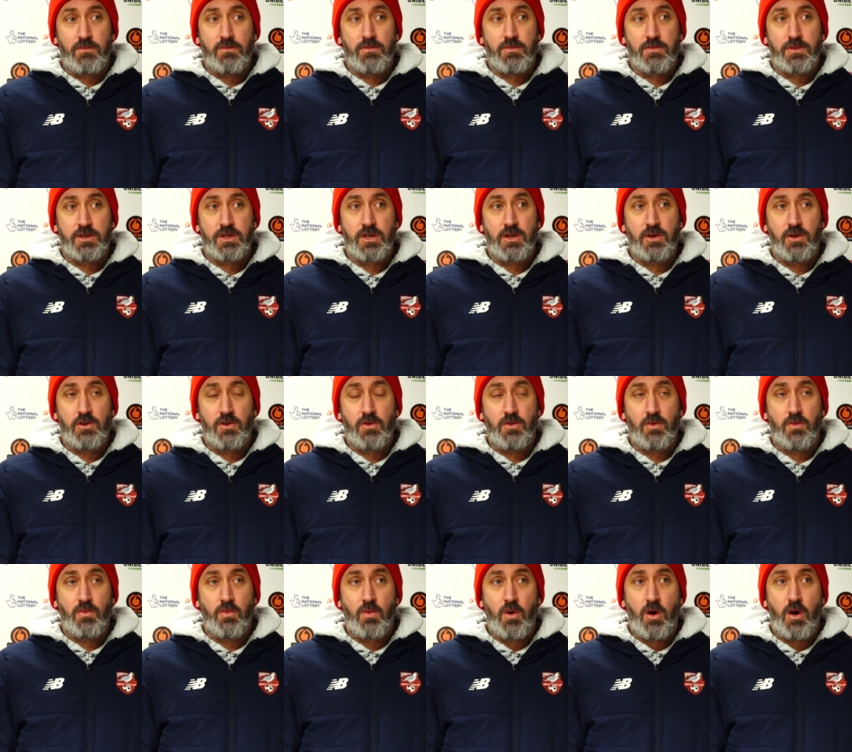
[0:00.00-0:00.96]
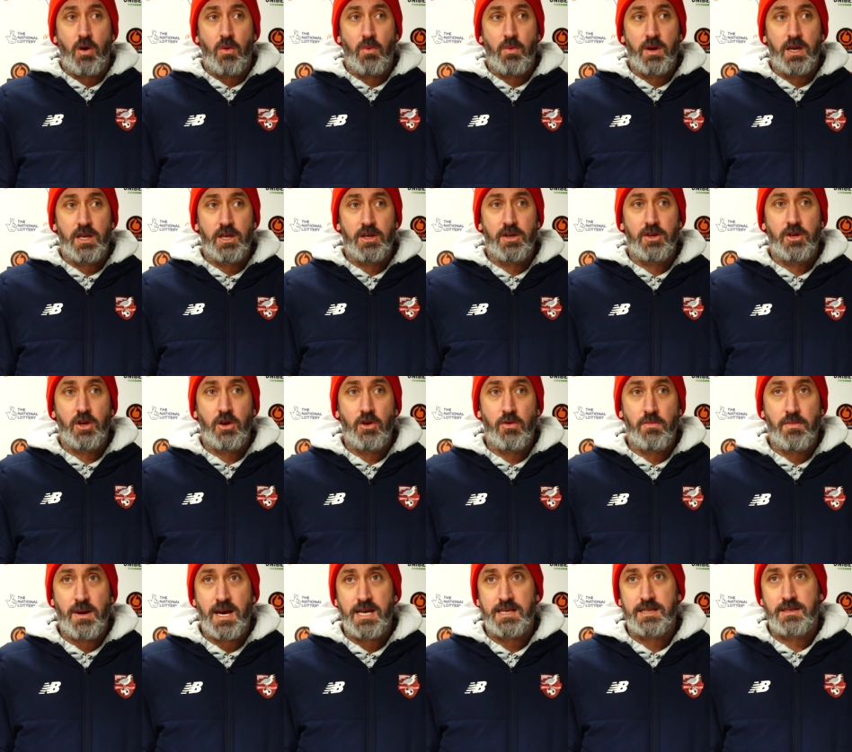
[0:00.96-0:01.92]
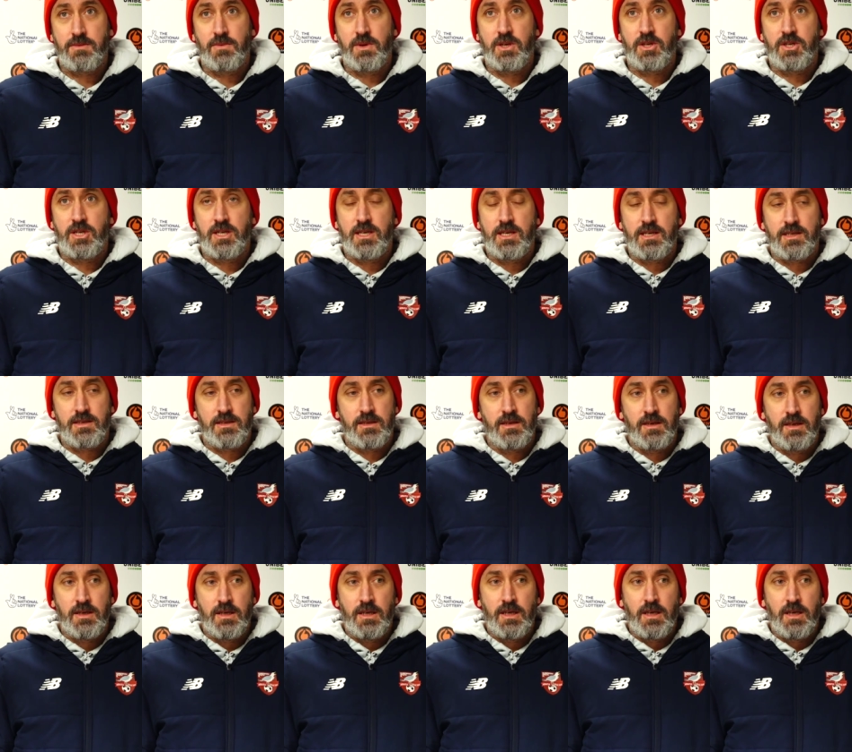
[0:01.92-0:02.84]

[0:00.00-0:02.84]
to what we do best, which is,